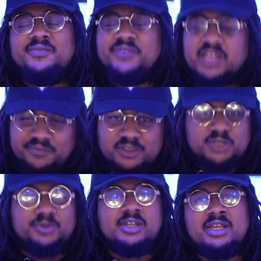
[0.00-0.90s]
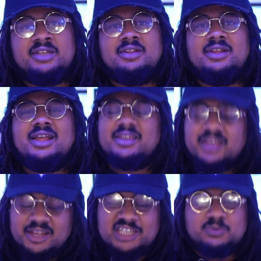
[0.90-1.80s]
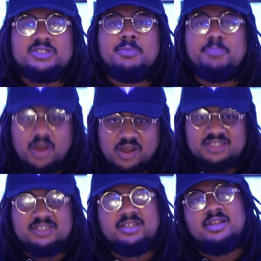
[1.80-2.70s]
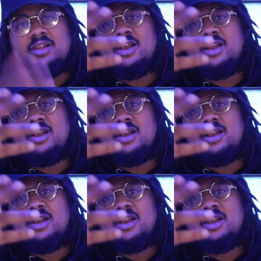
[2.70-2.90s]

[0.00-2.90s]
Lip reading: Thank you for tuning in. Again, this was The Bars.